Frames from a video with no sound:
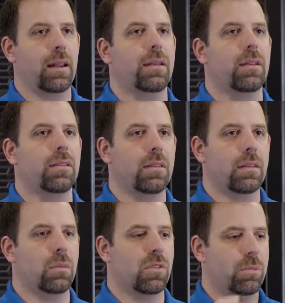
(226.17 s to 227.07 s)
now your
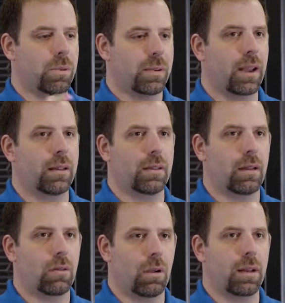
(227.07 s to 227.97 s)
system's protected
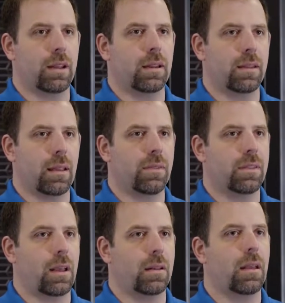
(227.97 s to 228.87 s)
and running in a safe
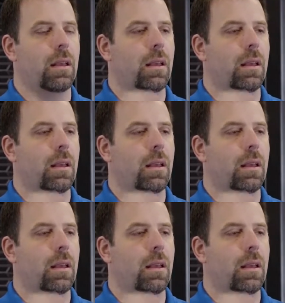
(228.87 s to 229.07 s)
state